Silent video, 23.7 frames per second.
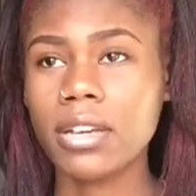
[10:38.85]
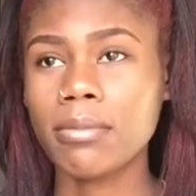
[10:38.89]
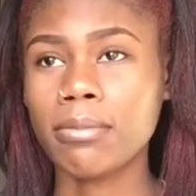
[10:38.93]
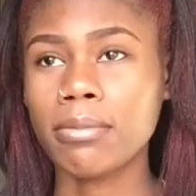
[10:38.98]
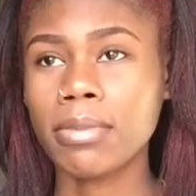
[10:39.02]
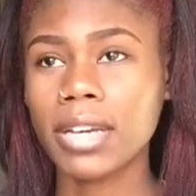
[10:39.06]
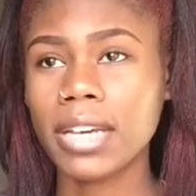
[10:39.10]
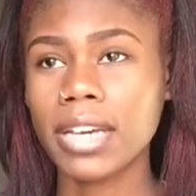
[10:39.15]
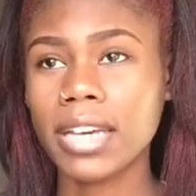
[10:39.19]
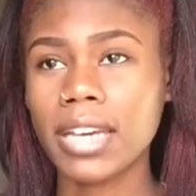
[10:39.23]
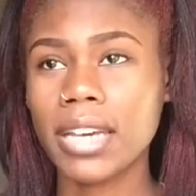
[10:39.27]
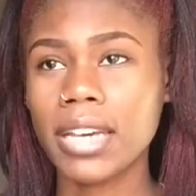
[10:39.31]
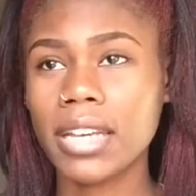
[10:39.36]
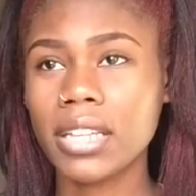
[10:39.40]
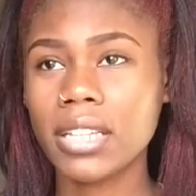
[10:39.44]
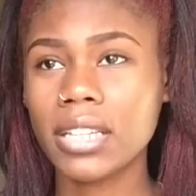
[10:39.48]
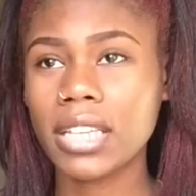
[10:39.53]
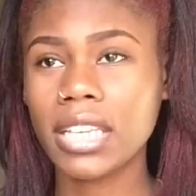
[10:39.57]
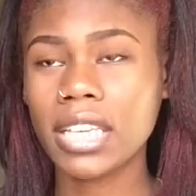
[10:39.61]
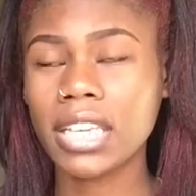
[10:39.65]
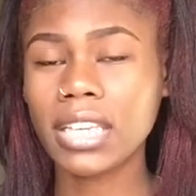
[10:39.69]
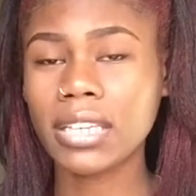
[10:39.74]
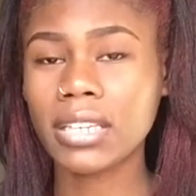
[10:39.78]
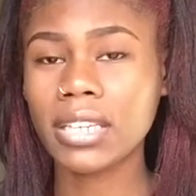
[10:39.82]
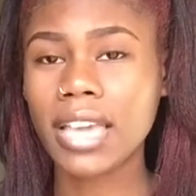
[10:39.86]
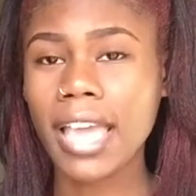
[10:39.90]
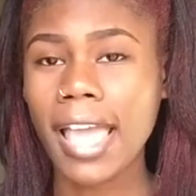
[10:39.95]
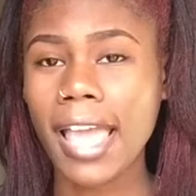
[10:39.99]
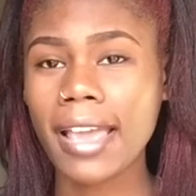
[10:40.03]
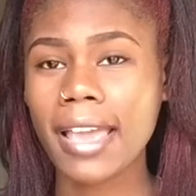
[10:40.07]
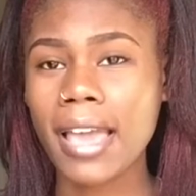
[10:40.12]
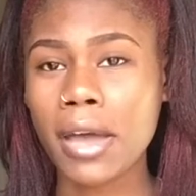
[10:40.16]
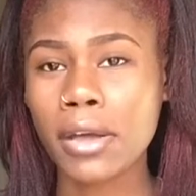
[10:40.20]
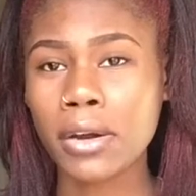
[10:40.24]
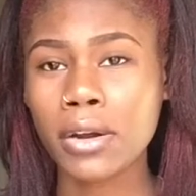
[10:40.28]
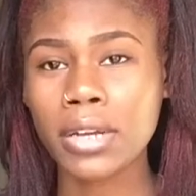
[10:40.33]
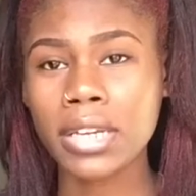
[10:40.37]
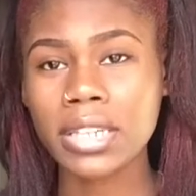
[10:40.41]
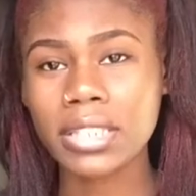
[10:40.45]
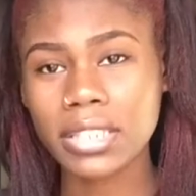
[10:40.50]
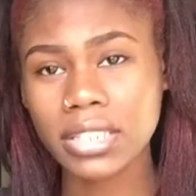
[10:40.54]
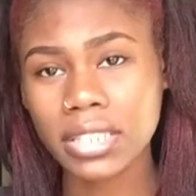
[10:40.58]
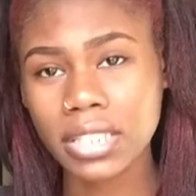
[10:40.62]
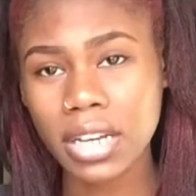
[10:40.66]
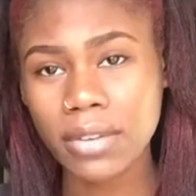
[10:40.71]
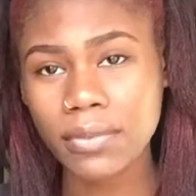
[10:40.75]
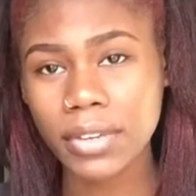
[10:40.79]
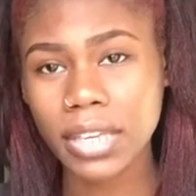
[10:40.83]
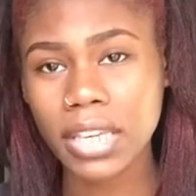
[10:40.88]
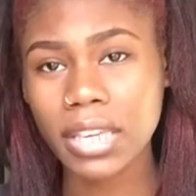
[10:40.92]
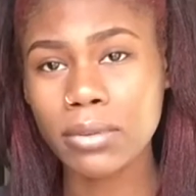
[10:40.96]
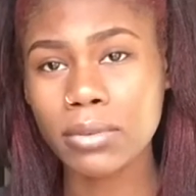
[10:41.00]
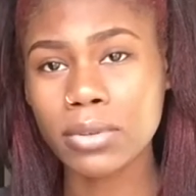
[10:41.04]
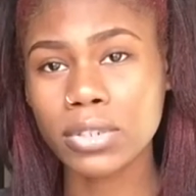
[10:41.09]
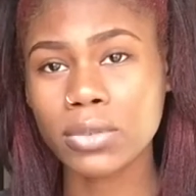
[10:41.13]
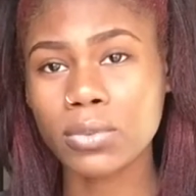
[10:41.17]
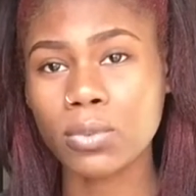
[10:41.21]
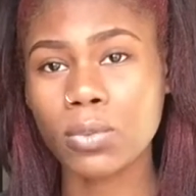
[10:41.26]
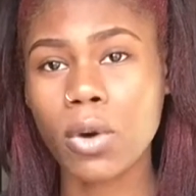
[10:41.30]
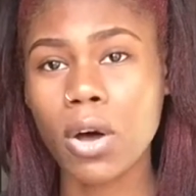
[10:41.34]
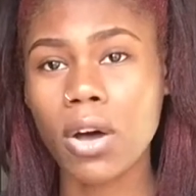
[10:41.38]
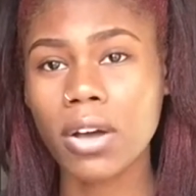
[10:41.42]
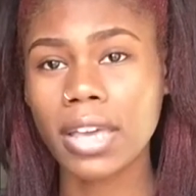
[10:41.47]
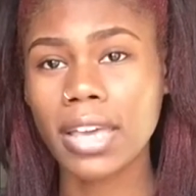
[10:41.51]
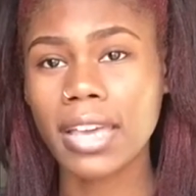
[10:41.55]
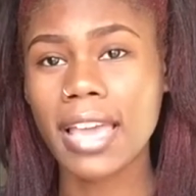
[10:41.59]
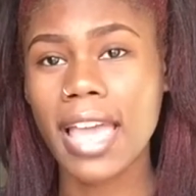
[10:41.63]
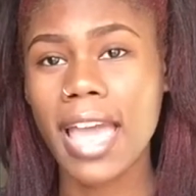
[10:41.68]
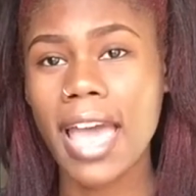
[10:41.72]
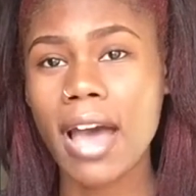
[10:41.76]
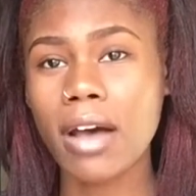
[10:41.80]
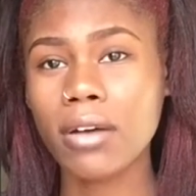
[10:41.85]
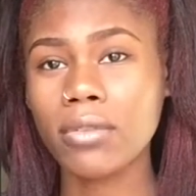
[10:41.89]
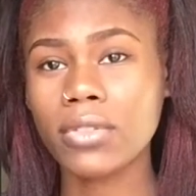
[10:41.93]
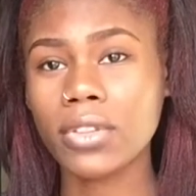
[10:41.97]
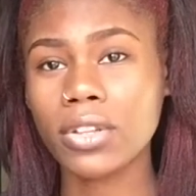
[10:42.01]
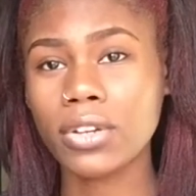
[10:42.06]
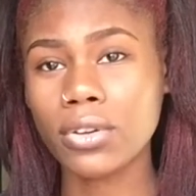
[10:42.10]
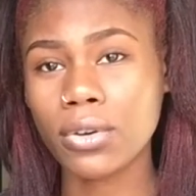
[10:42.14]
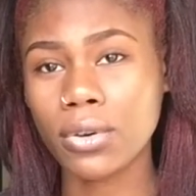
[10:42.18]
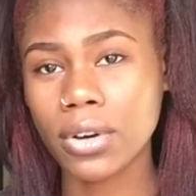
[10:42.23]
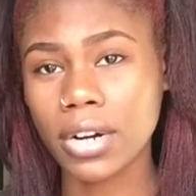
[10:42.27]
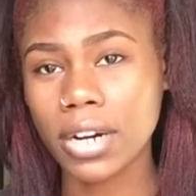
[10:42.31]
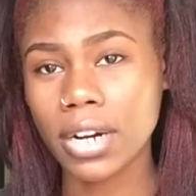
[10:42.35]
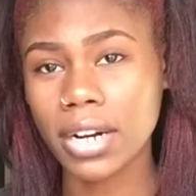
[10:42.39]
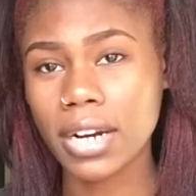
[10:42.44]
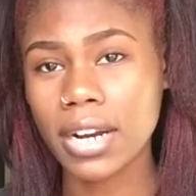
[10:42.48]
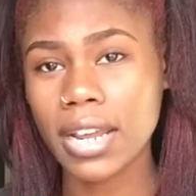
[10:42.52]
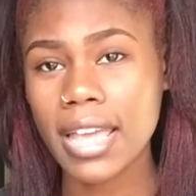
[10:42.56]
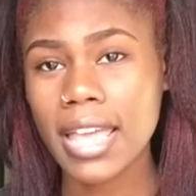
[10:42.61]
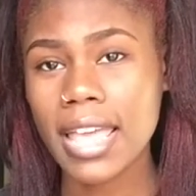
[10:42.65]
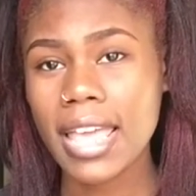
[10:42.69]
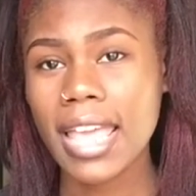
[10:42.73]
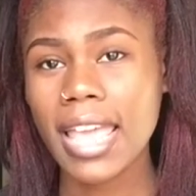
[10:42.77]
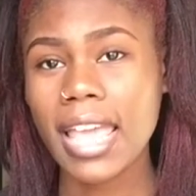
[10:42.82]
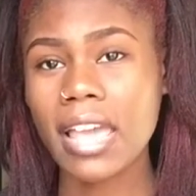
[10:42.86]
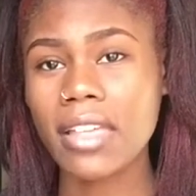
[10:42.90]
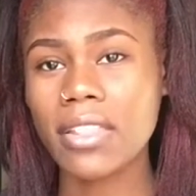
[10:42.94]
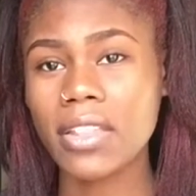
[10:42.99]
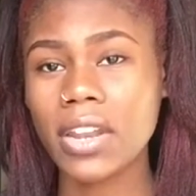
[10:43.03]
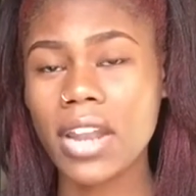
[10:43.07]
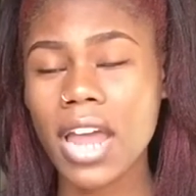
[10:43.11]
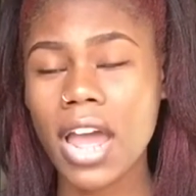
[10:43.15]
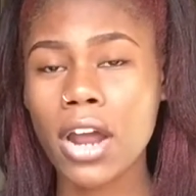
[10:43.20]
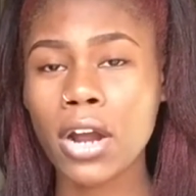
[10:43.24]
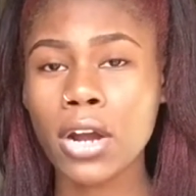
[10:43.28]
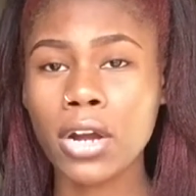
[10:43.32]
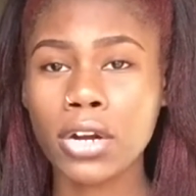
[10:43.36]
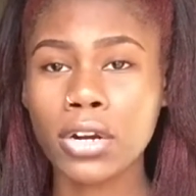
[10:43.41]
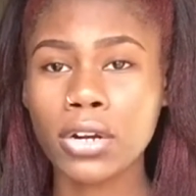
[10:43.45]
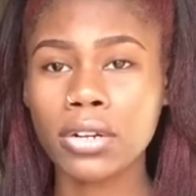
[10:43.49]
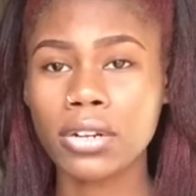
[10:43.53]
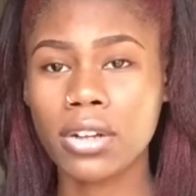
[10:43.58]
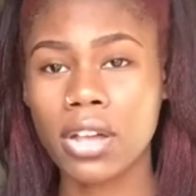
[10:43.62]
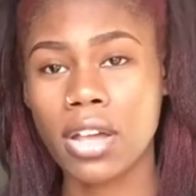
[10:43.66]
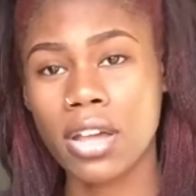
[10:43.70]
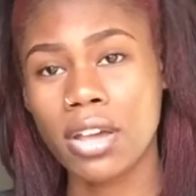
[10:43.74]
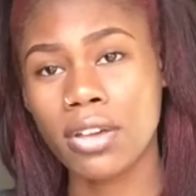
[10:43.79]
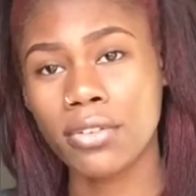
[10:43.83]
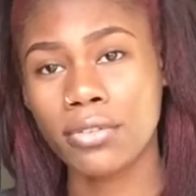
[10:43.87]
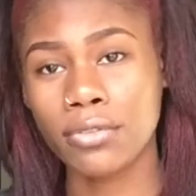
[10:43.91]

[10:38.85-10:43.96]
But he had got all his stuff and he was walking out the door, and then I heard,